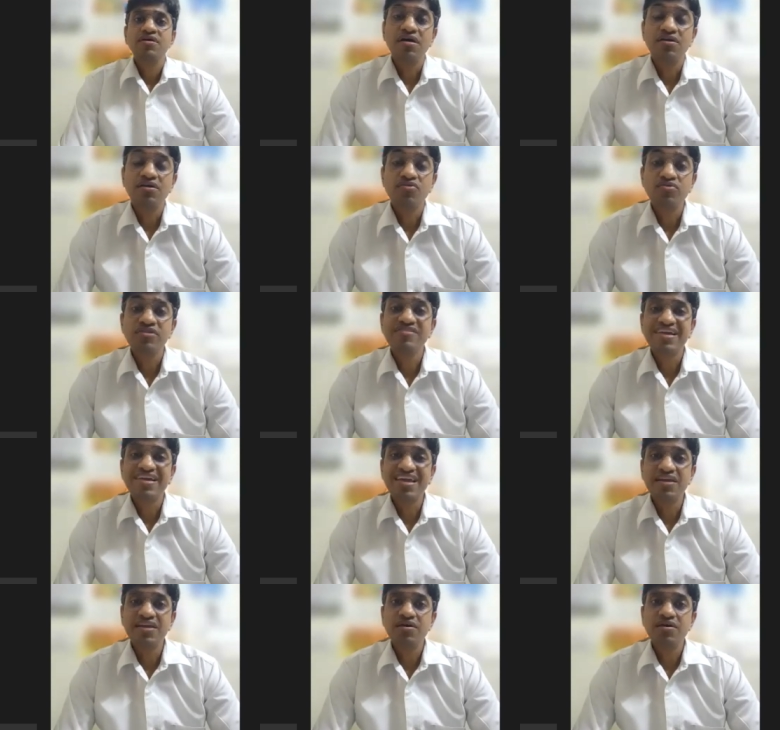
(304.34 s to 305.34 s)
to the
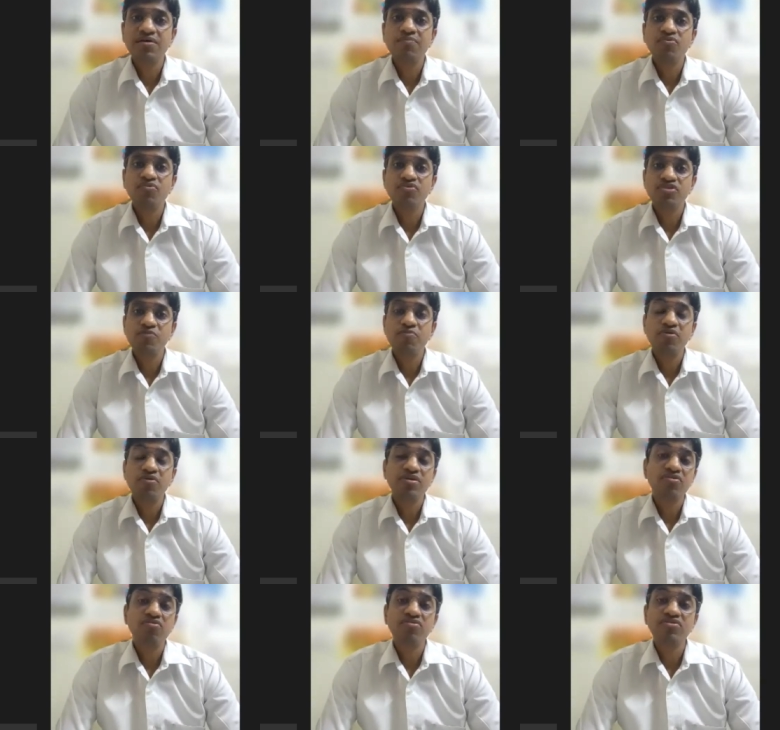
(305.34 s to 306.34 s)
second most
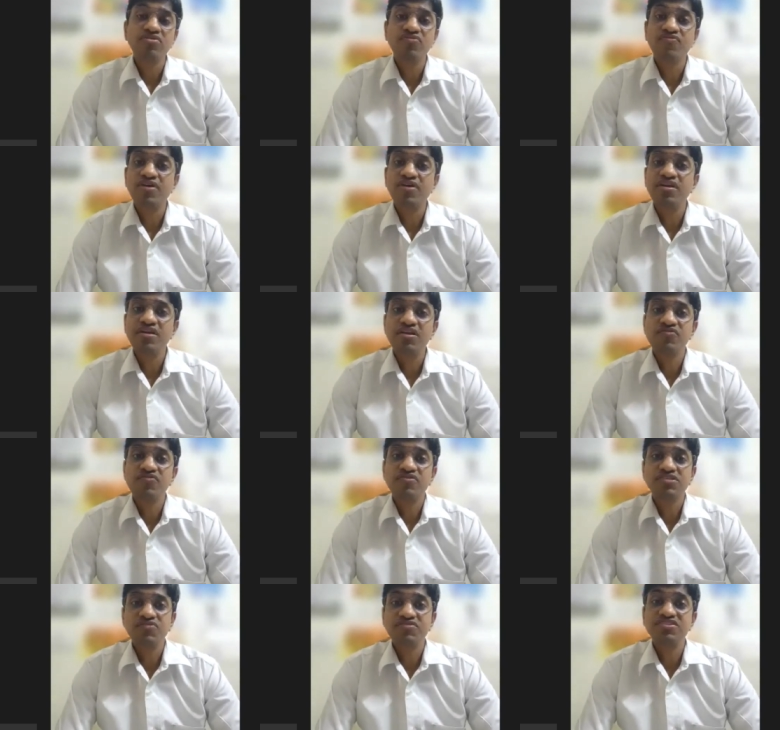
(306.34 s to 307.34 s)
important cause of kidney
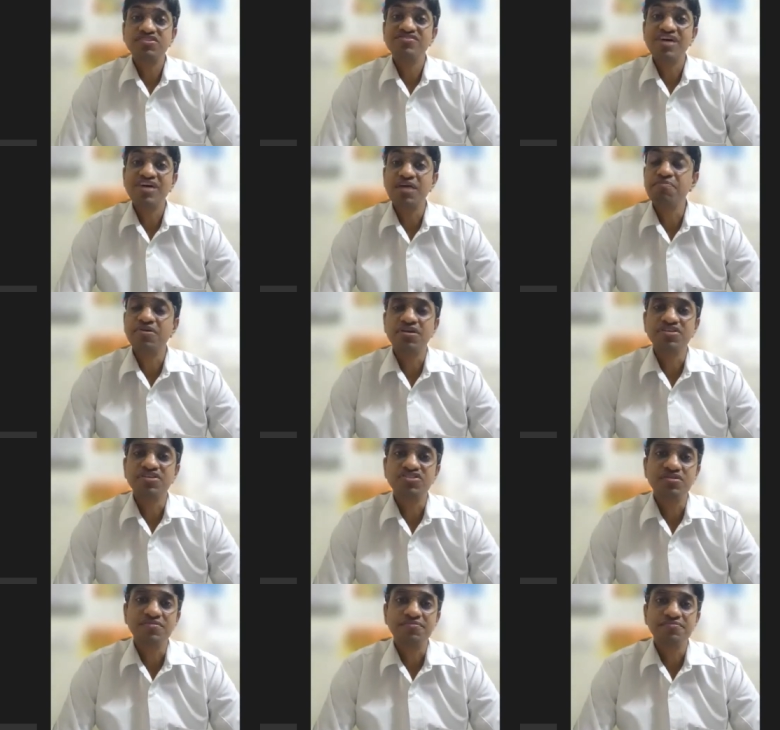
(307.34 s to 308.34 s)
dysfunction, which is hypertension.
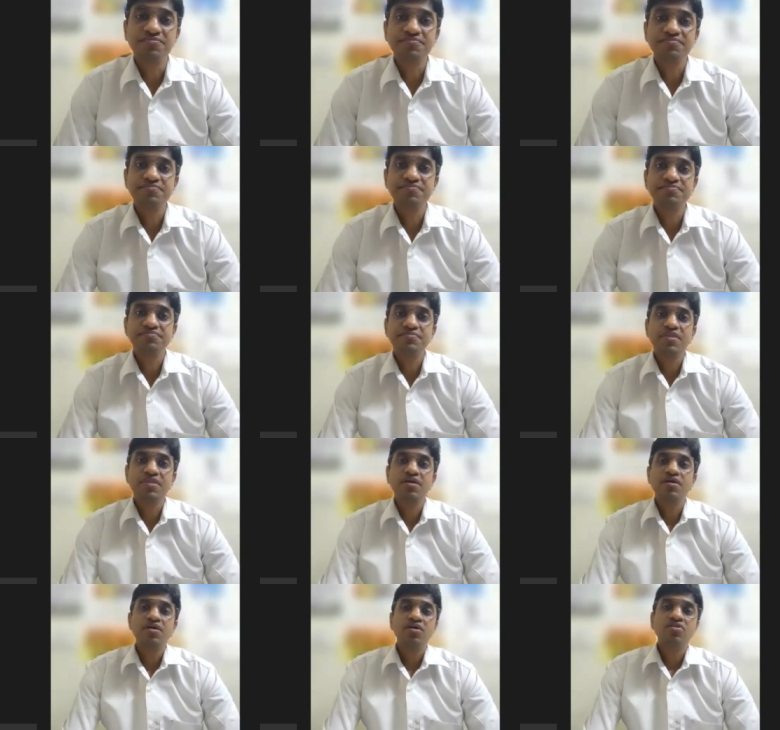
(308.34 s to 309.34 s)

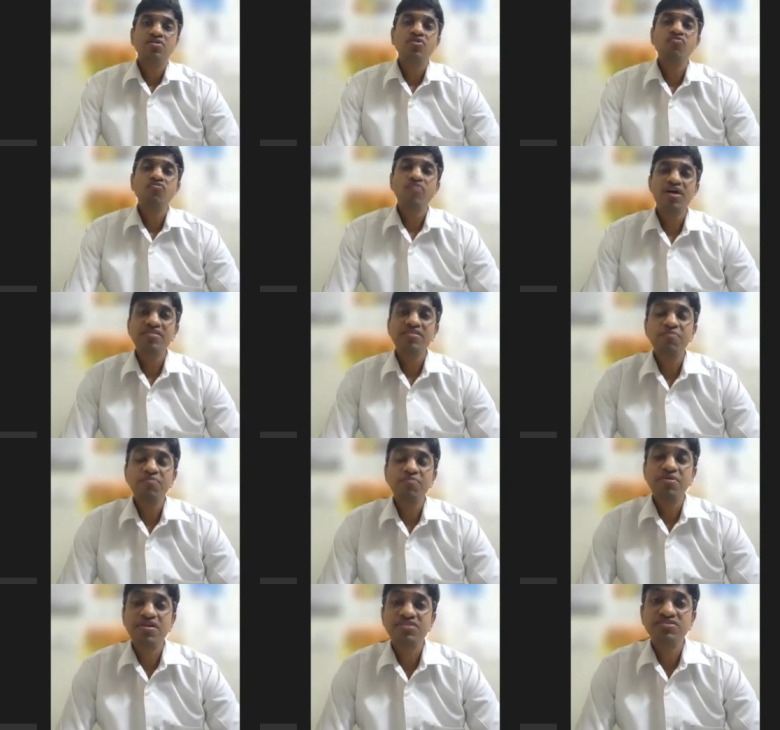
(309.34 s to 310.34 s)
Now, why is
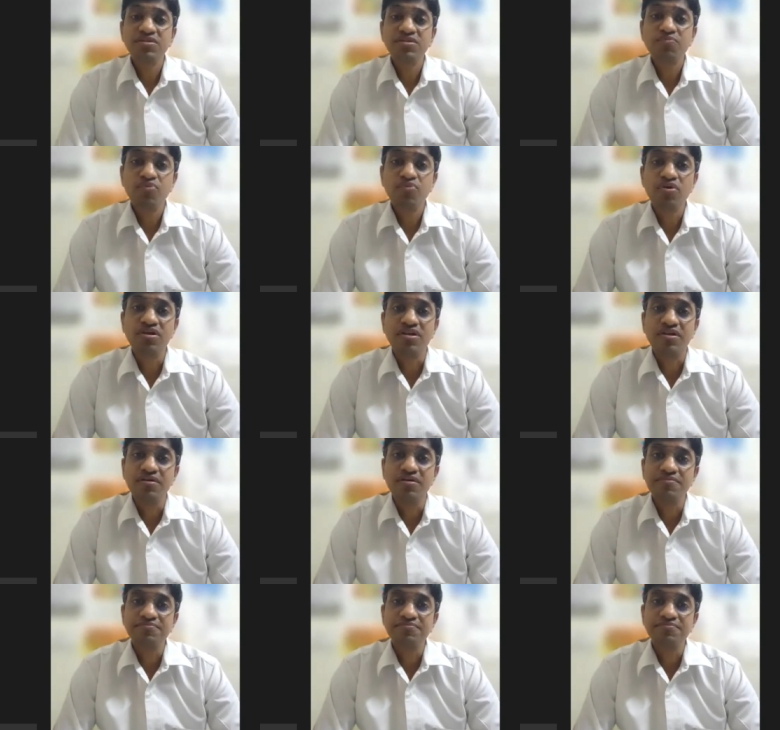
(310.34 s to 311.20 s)
hypertension important?